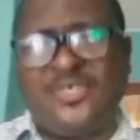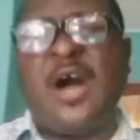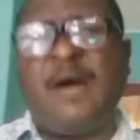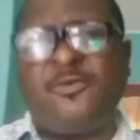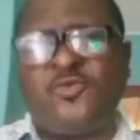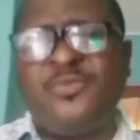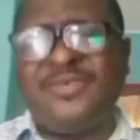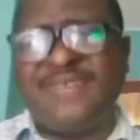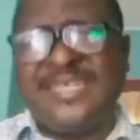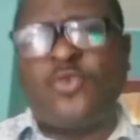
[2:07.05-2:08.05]
You have to
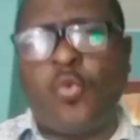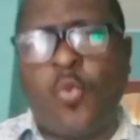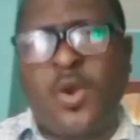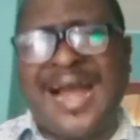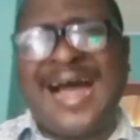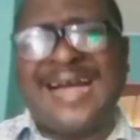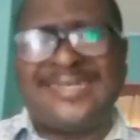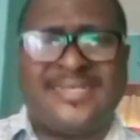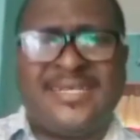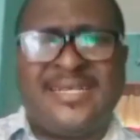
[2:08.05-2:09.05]
be ready to work
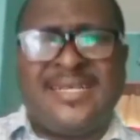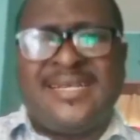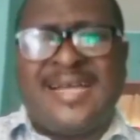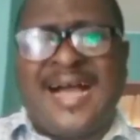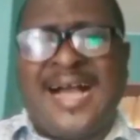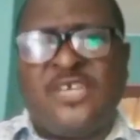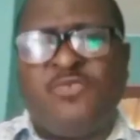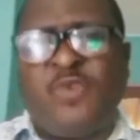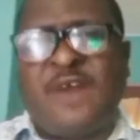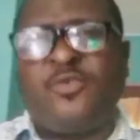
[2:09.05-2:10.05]
hard, and
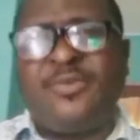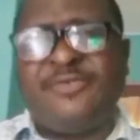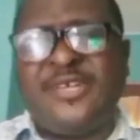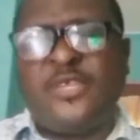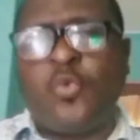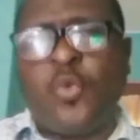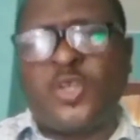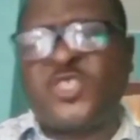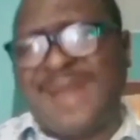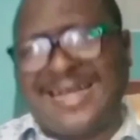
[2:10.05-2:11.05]
you have to be ready to
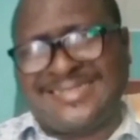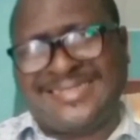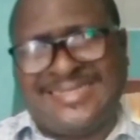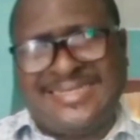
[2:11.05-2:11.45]
work smart.